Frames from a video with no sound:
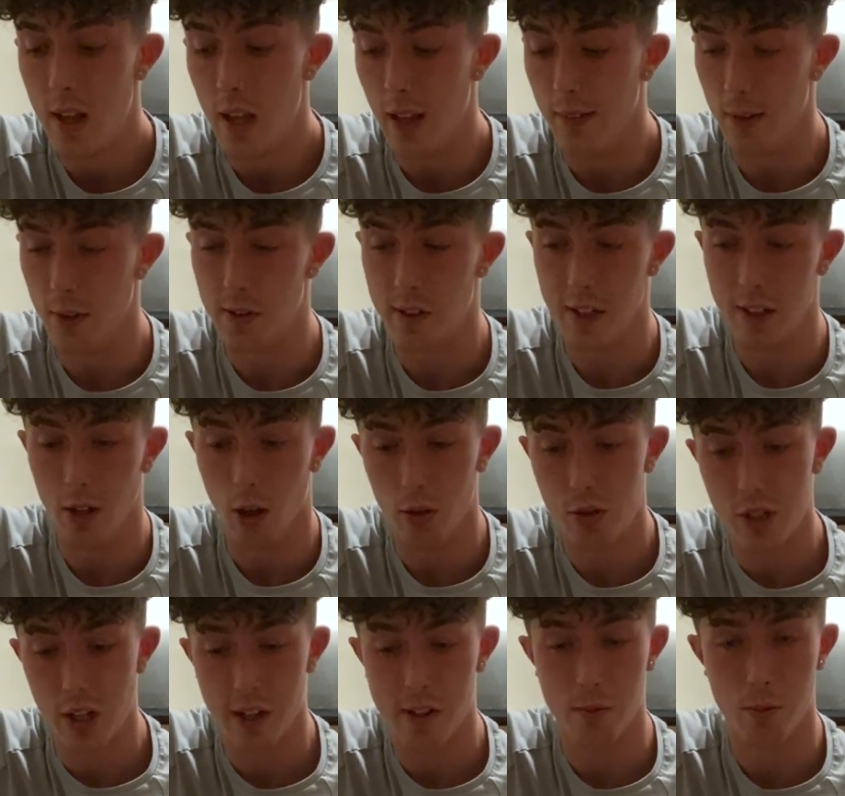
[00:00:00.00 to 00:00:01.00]
If you see no
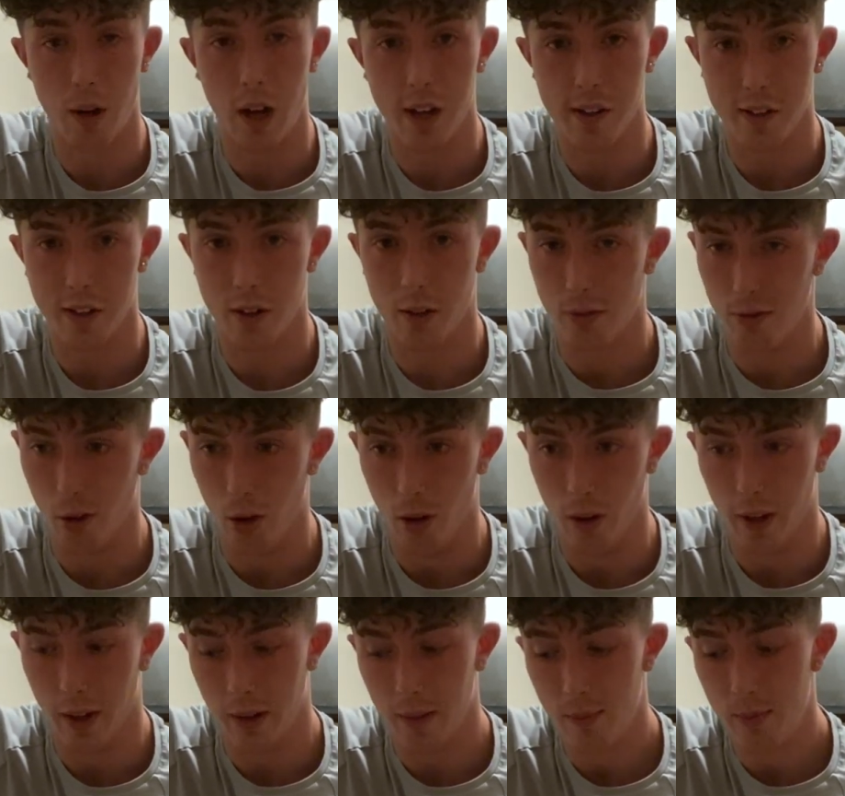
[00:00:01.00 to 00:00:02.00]
chest rising or
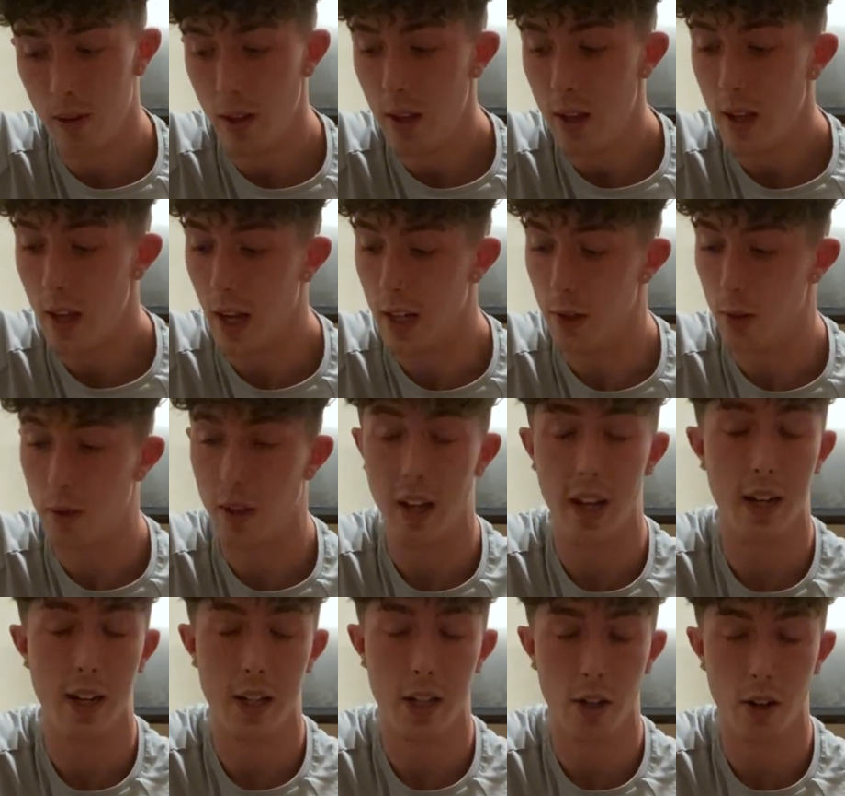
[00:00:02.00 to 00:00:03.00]
falling, and you
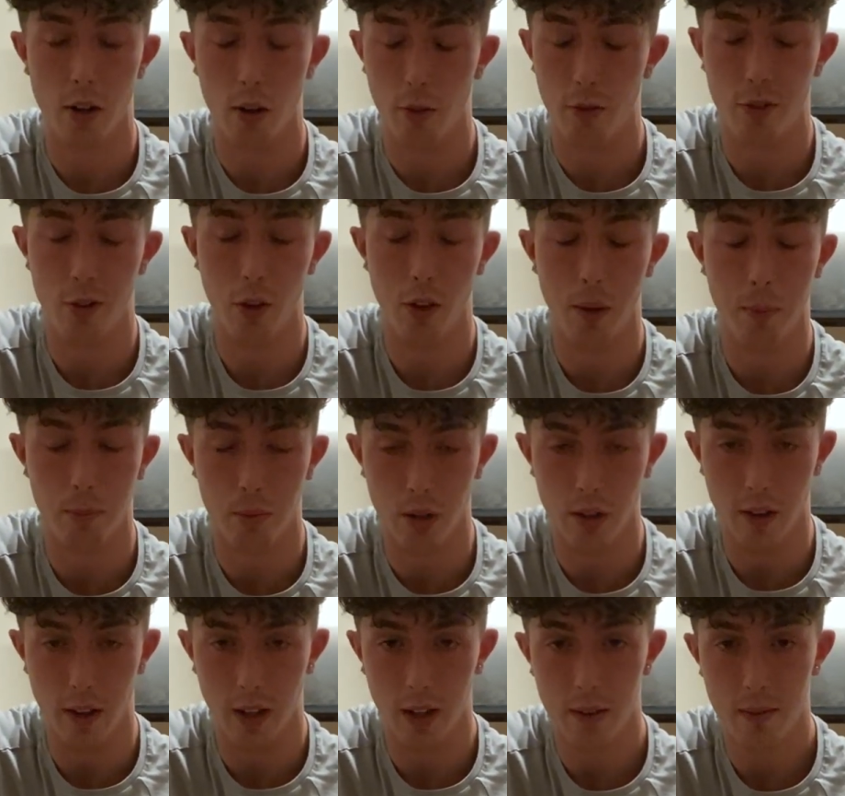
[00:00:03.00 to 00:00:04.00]
can't hear or feel them
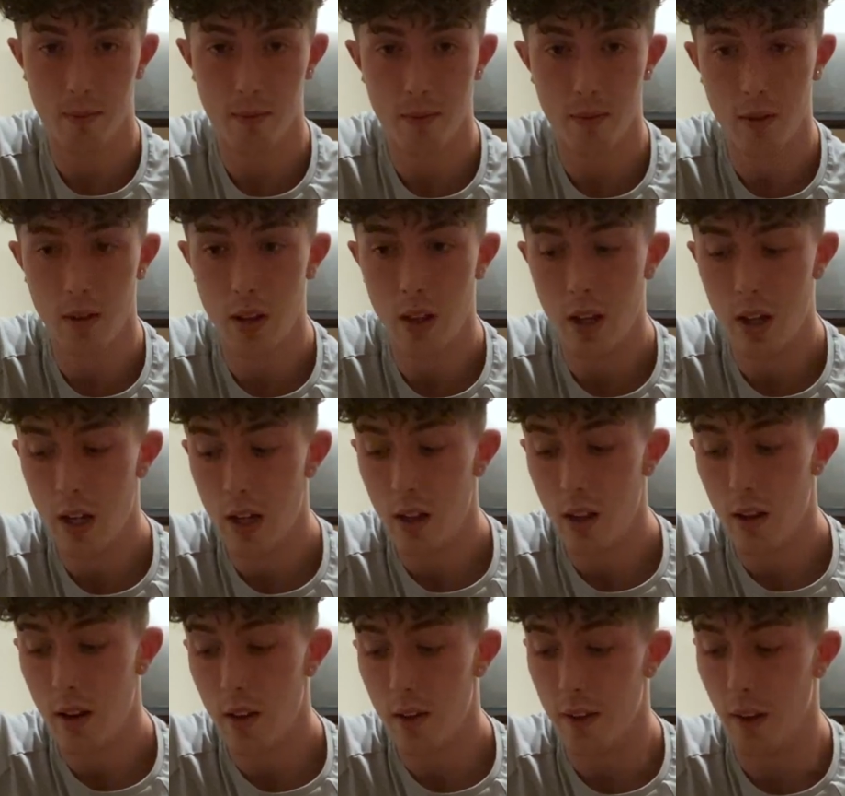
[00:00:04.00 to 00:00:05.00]
breathing,
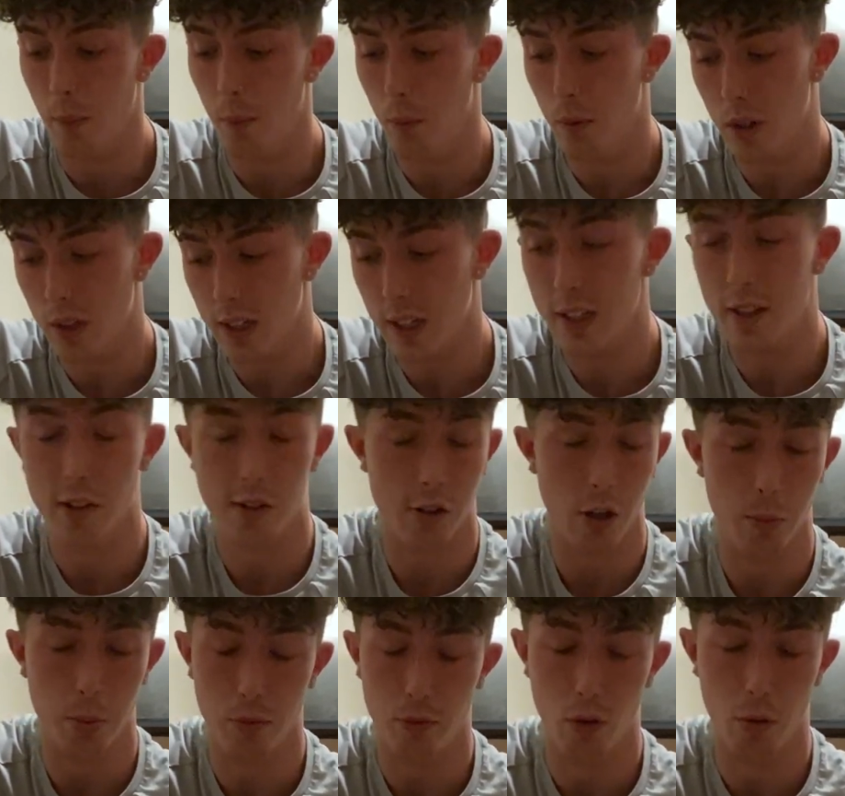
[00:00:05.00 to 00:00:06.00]
then we need to
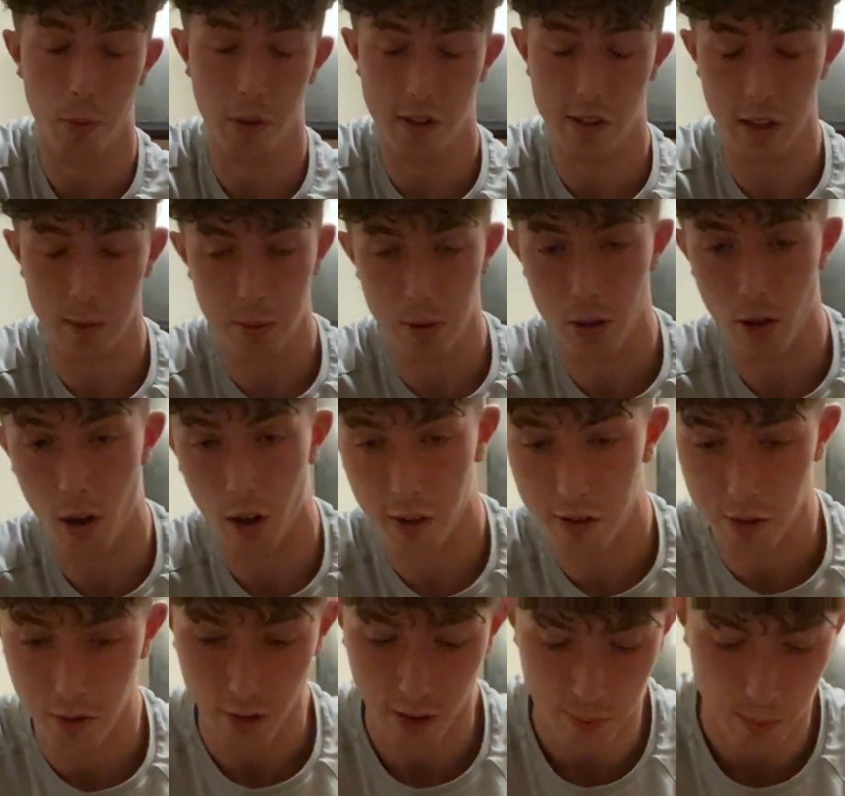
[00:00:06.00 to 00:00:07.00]
start performing CPR as
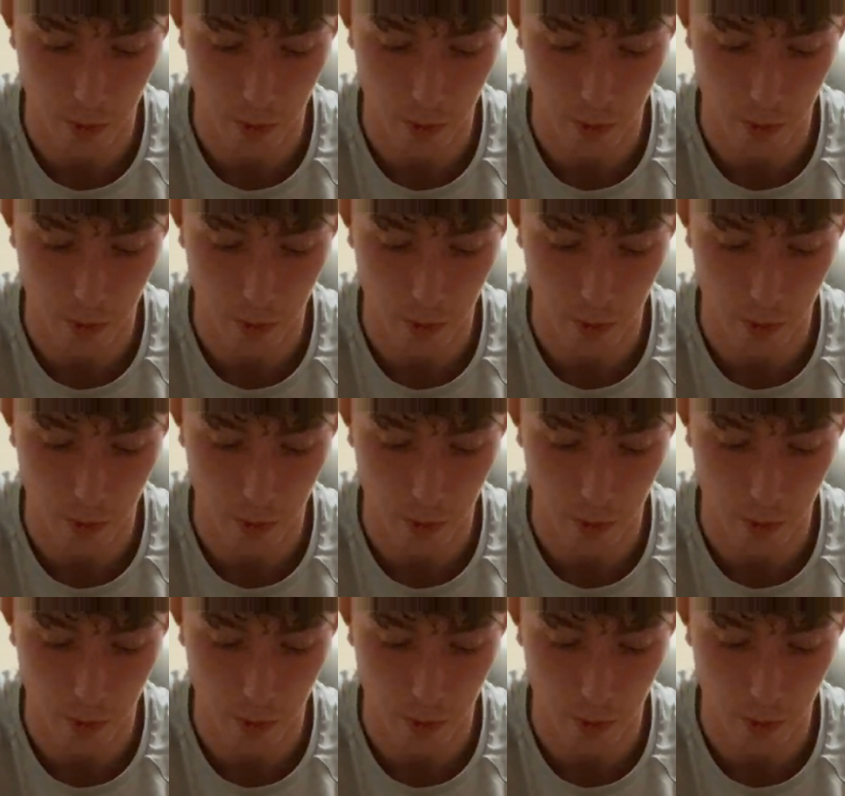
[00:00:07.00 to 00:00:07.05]
soon as